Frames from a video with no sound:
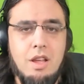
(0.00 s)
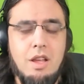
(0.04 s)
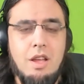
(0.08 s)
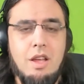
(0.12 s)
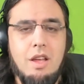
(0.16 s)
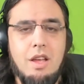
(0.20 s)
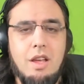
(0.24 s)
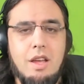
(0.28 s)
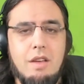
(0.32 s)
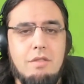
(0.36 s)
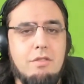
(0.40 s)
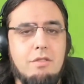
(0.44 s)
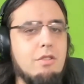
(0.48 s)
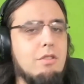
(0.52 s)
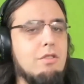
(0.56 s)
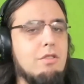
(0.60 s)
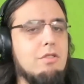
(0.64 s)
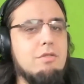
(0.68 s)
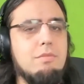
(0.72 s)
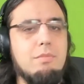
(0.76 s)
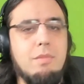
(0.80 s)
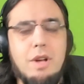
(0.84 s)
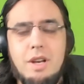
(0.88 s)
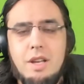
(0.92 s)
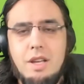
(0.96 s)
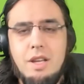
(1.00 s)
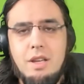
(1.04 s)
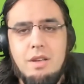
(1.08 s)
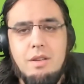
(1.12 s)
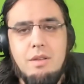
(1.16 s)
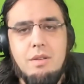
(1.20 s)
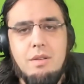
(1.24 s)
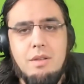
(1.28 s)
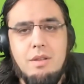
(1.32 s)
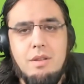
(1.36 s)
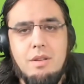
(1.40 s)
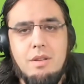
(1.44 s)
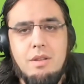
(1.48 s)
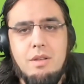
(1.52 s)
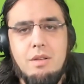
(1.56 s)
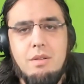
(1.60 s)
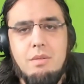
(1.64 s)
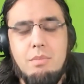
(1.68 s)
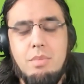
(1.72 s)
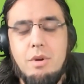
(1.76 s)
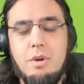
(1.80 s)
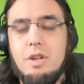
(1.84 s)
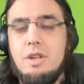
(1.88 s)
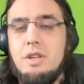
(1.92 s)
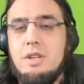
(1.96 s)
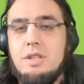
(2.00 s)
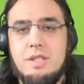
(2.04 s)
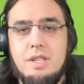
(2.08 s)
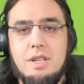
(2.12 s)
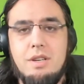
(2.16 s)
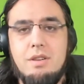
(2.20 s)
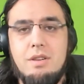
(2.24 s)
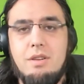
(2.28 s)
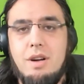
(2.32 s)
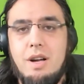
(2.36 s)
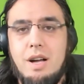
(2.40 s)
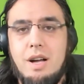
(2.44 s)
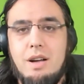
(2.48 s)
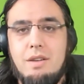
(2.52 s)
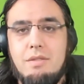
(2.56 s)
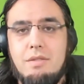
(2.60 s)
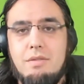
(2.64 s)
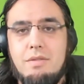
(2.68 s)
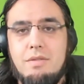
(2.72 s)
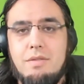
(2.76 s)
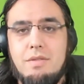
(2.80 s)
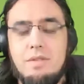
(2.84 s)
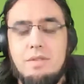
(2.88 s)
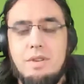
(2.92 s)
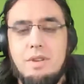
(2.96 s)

If you lose money, but you still have